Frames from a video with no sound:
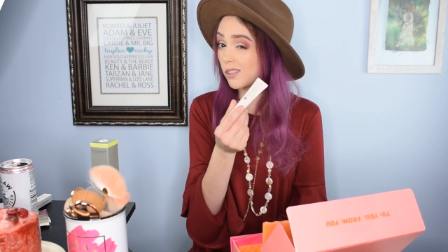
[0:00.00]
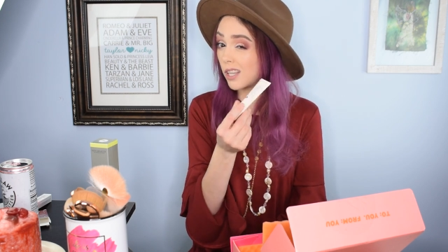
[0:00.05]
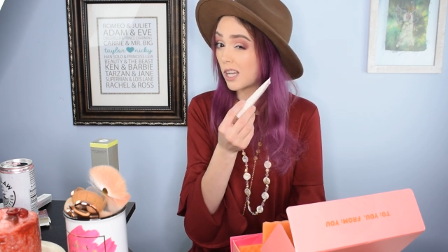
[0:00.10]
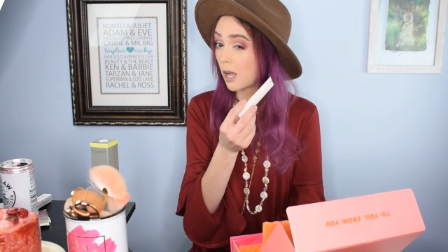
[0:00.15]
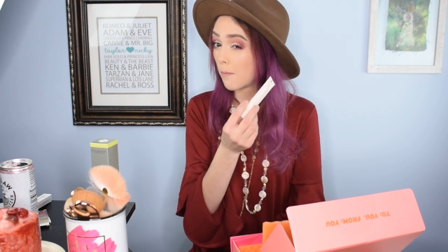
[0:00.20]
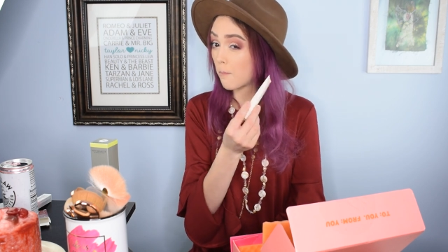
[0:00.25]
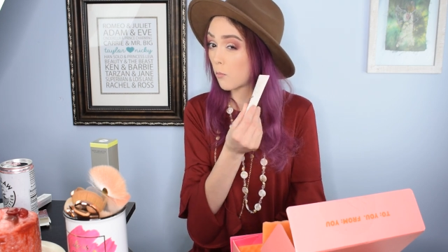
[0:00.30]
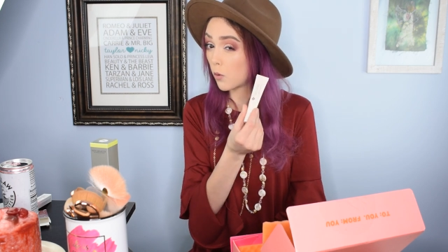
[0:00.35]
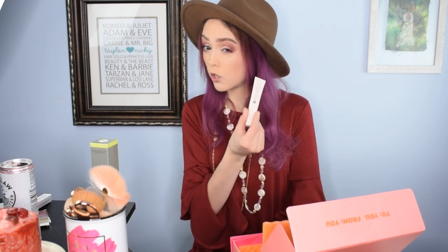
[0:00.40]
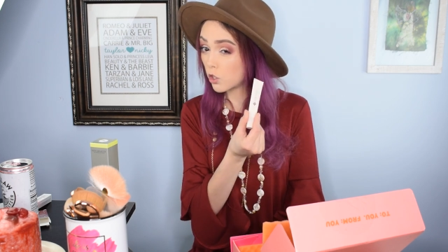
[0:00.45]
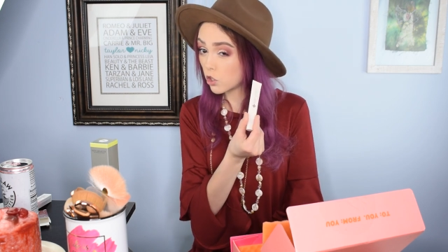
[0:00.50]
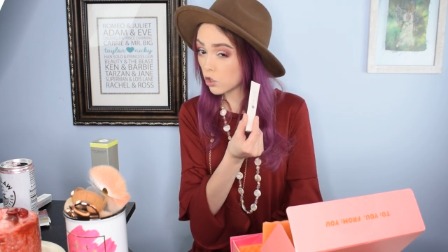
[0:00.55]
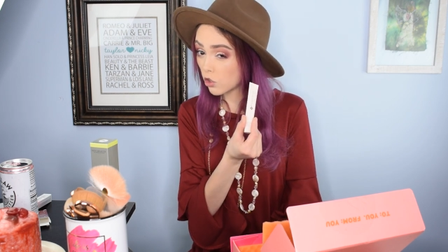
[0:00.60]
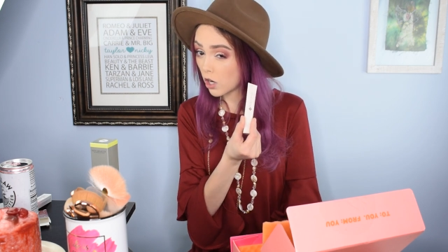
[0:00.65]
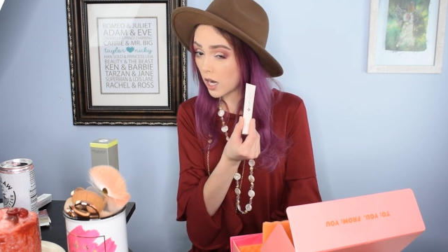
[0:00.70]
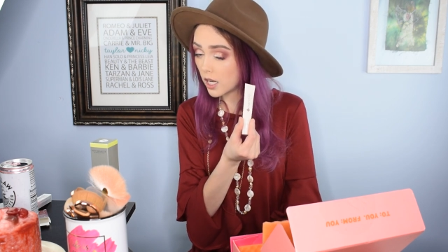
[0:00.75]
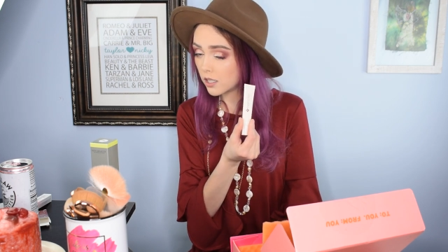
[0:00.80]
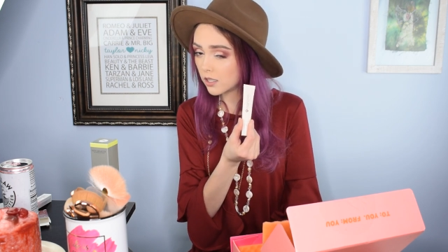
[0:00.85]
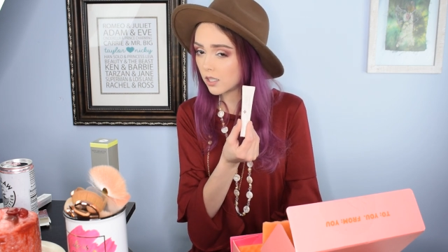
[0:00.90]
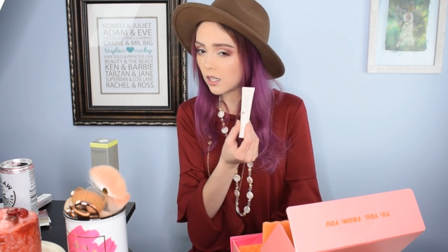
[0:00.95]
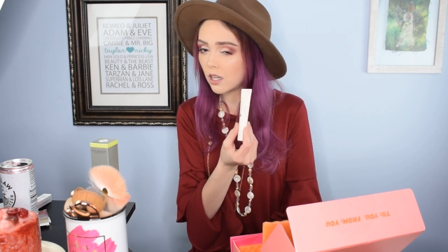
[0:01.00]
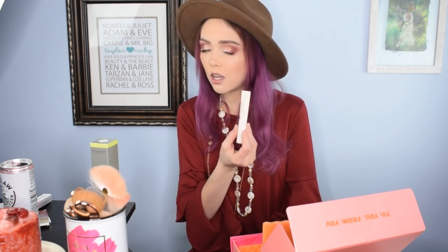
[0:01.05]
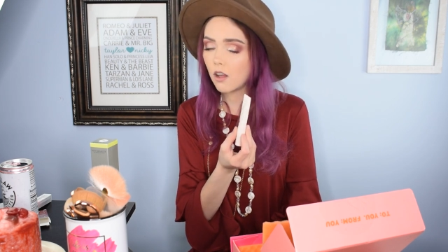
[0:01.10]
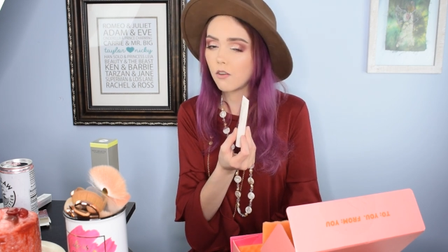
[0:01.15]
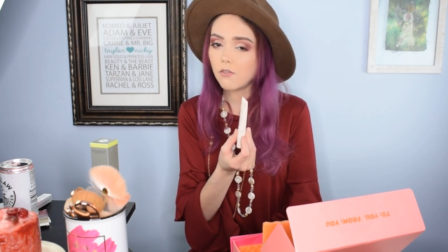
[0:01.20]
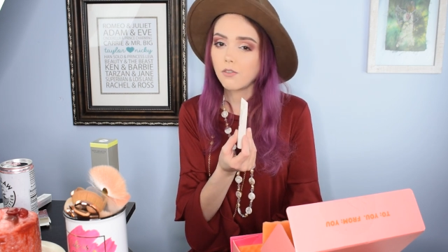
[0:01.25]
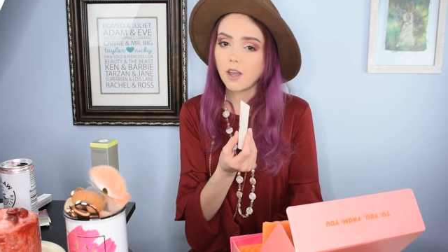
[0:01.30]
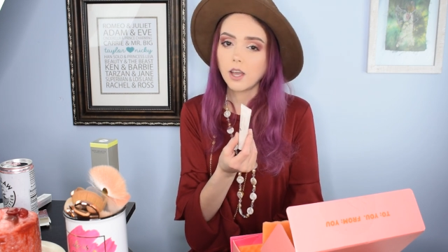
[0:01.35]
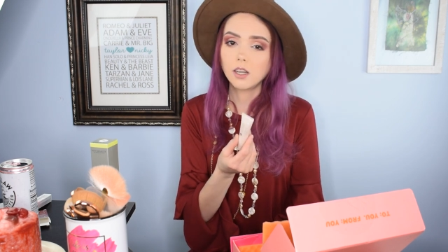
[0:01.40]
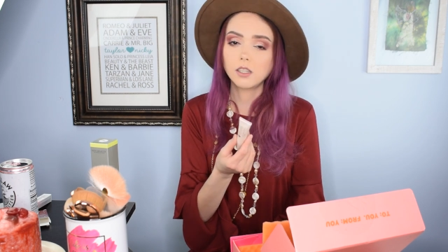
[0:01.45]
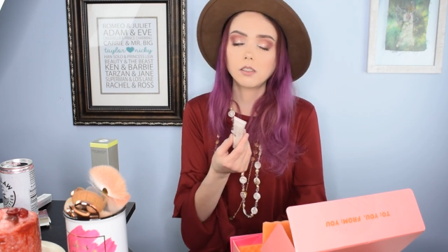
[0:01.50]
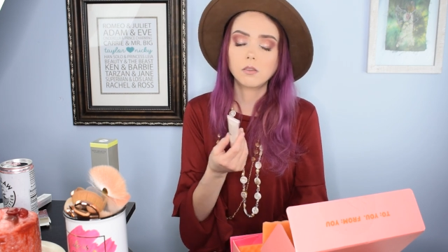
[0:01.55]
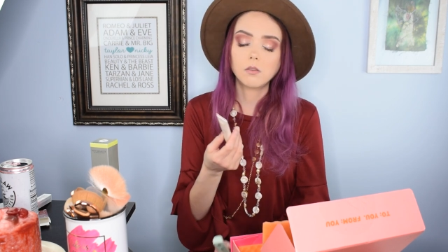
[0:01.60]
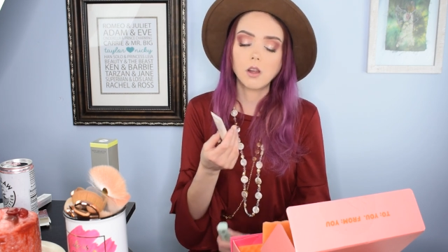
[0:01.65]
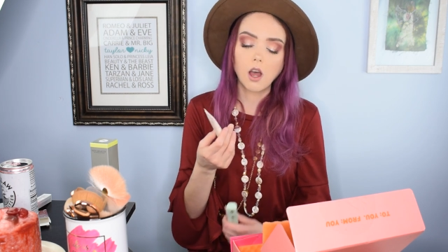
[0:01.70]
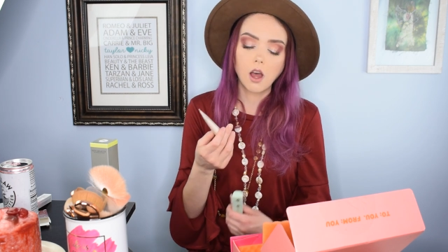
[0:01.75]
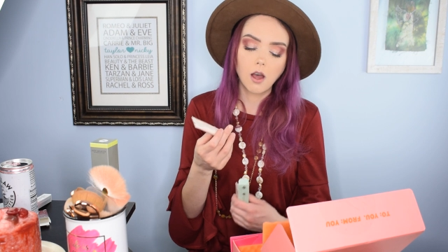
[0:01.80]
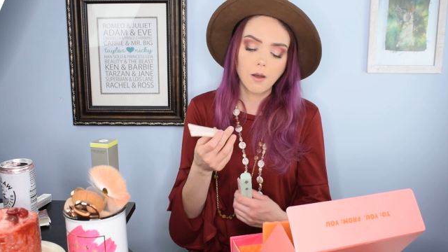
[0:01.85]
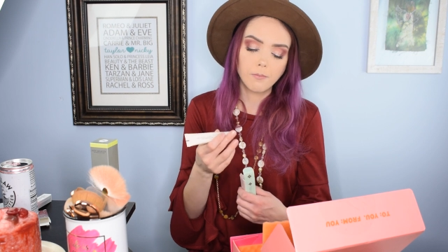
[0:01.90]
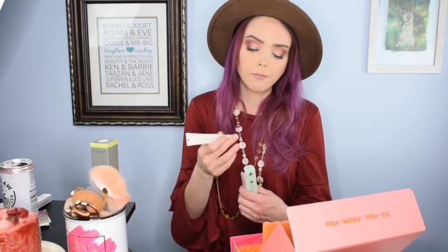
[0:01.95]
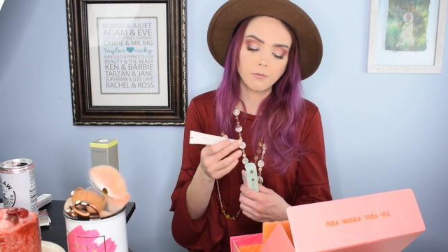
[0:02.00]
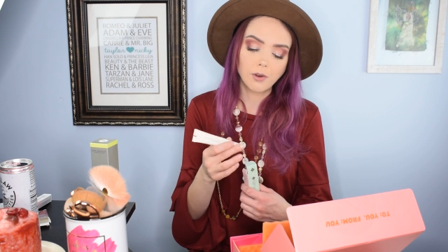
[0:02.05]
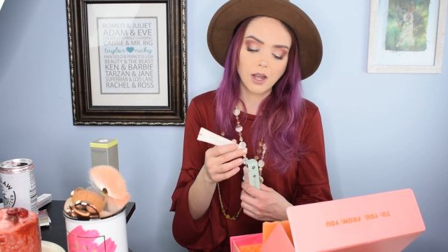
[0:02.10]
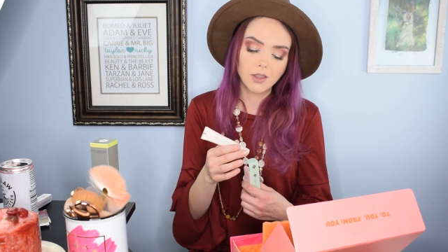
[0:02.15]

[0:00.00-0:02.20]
like a moisturizing effect um,